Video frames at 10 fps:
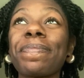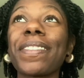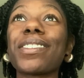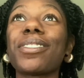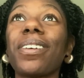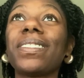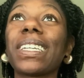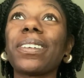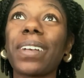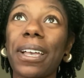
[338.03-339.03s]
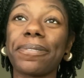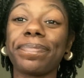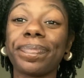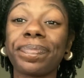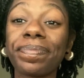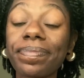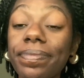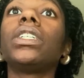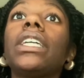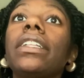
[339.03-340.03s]
So I was like, okay.
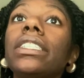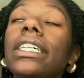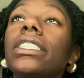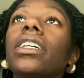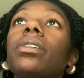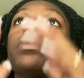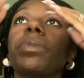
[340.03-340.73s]
The day the test comes,